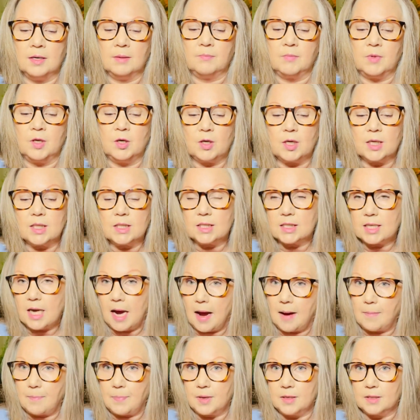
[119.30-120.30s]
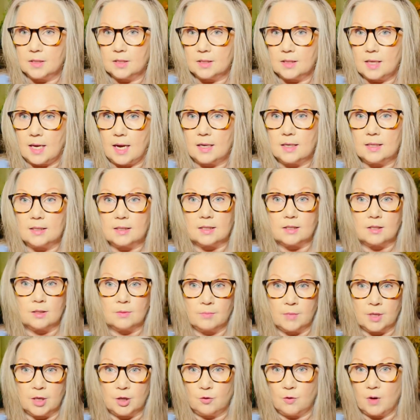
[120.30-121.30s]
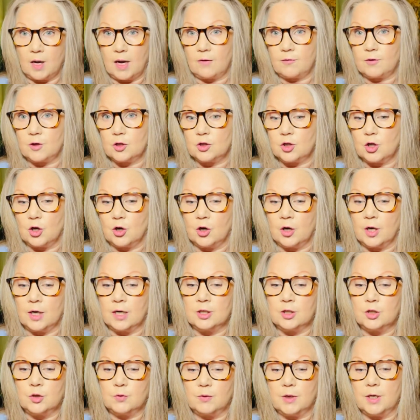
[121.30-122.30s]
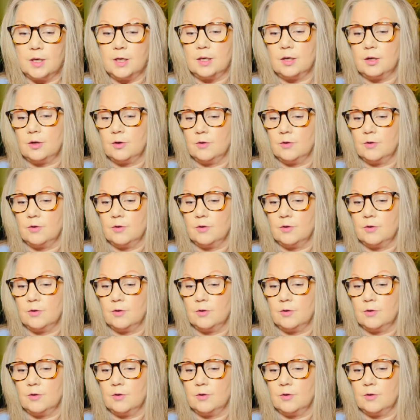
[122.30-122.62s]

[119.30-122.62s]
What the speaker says: you could tap into that. It doesn't mean you have to turn into it. You